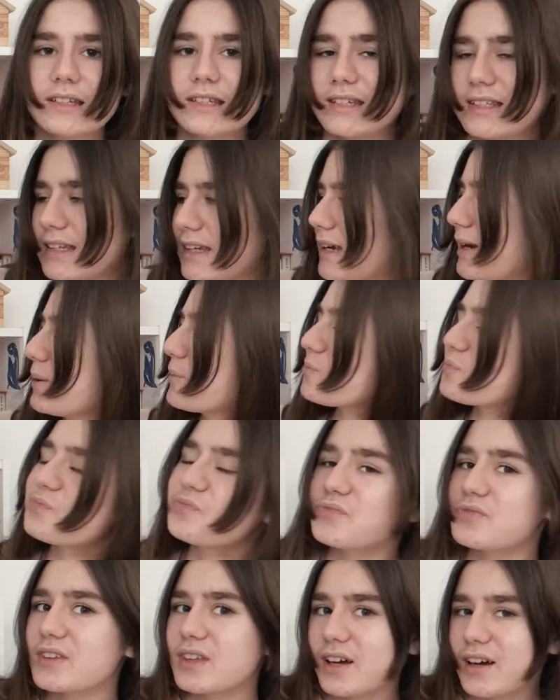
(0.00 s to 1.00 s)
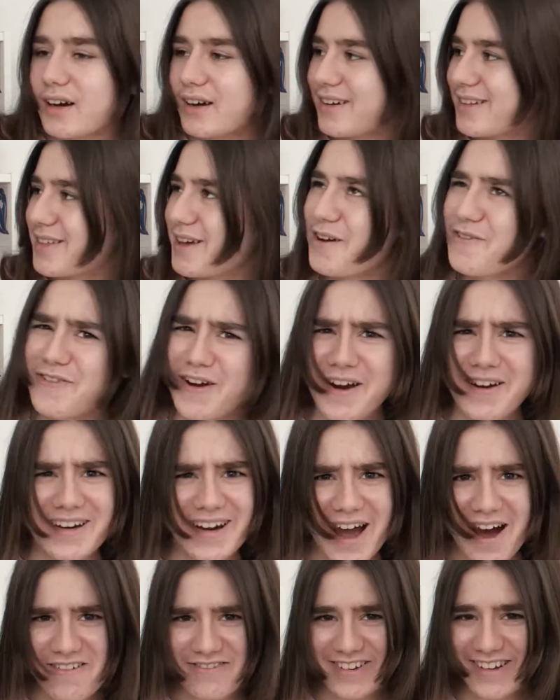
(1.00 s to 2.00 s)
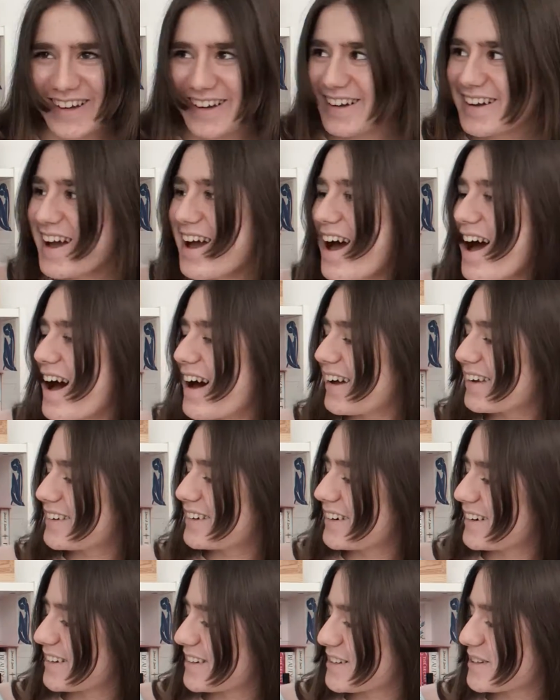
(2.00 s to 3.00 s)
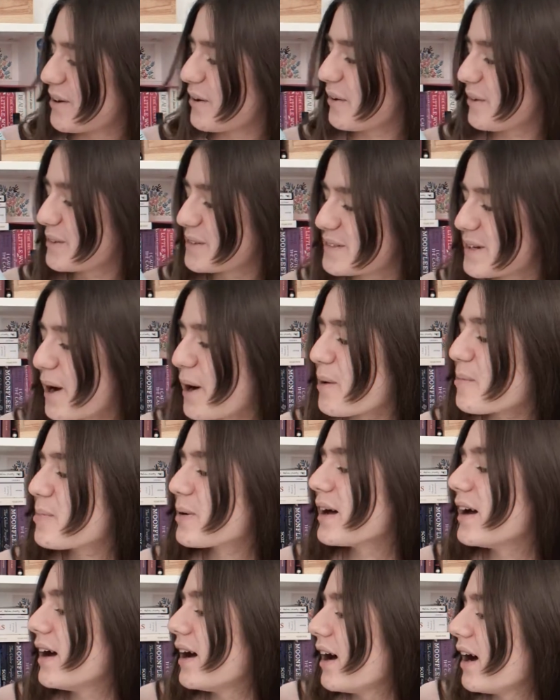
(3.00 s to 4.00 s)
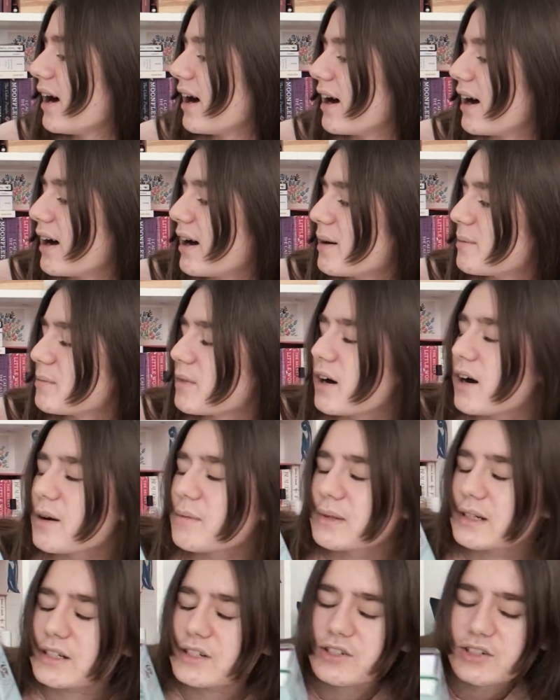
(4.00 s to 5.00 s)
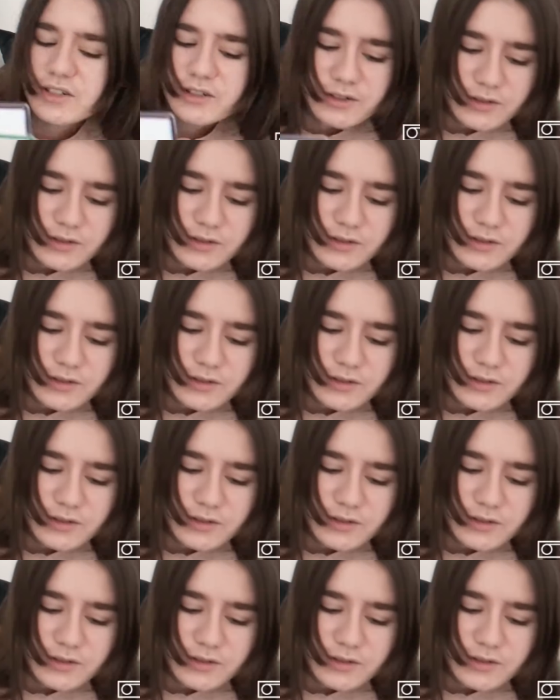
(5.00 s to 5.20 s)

see, they're very heavy and hard to hold up. I'm literally going to